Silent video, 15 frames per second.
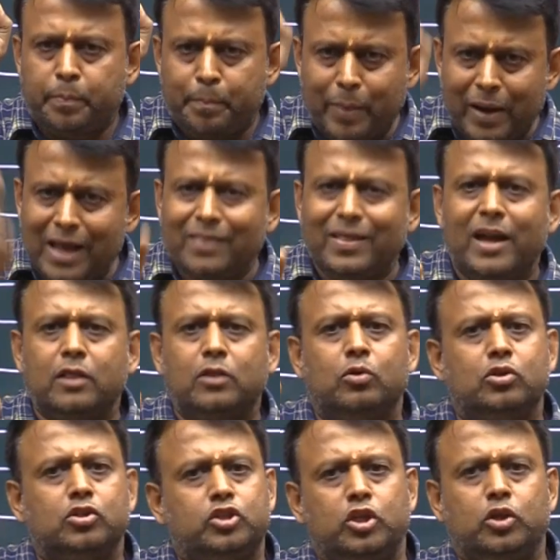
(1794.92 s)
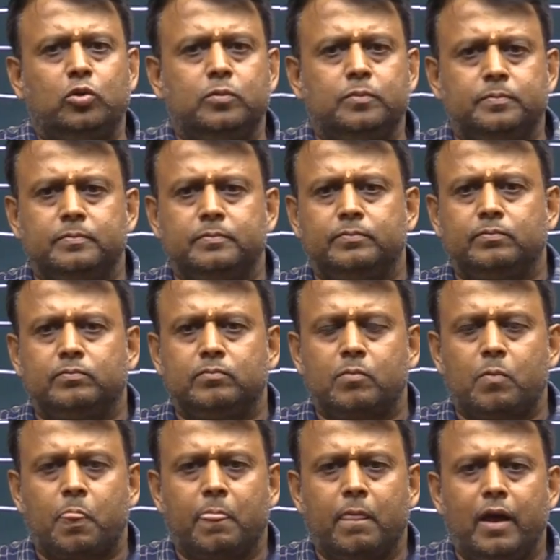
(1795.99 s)
planar node 0.
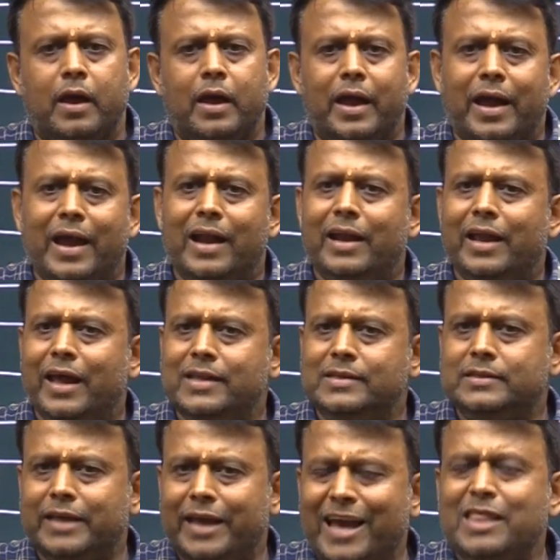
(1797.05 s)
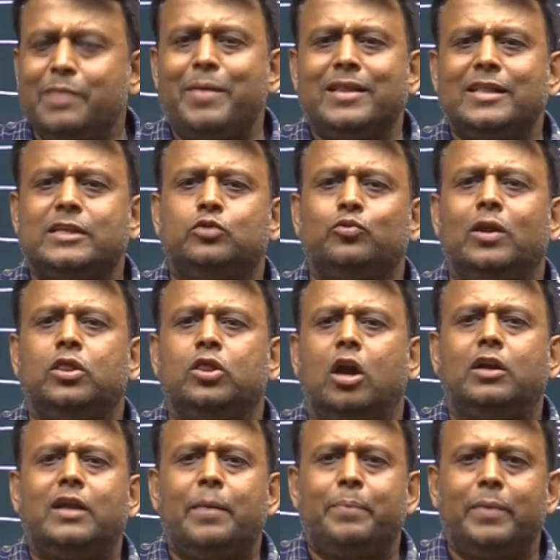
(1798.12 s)
And hence n minus 1
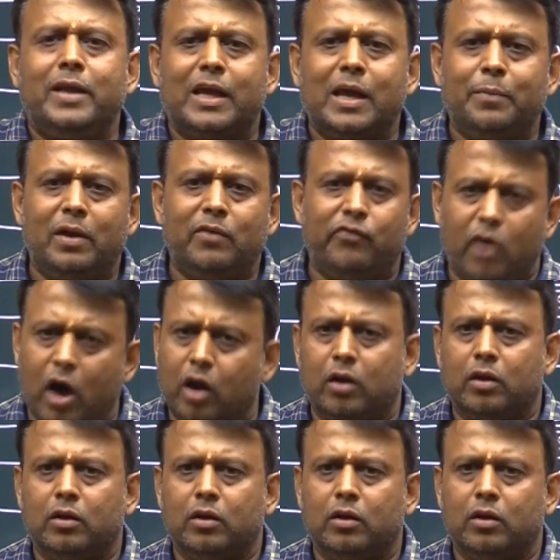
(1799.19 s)
not applicable for